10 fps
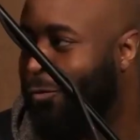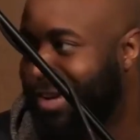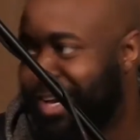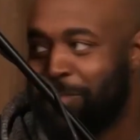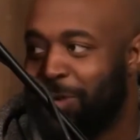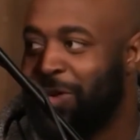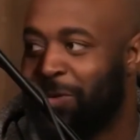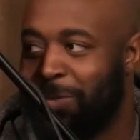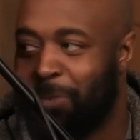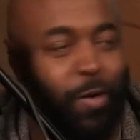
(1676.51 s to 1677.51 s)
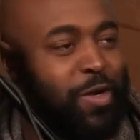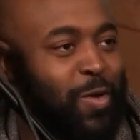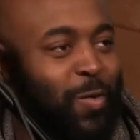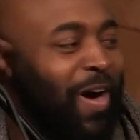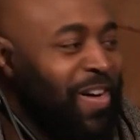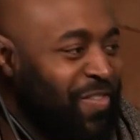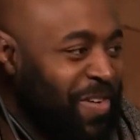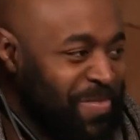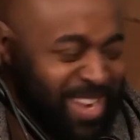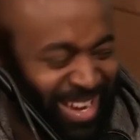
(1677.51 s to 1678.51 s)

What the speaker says: fucking movie. What more do you want from me?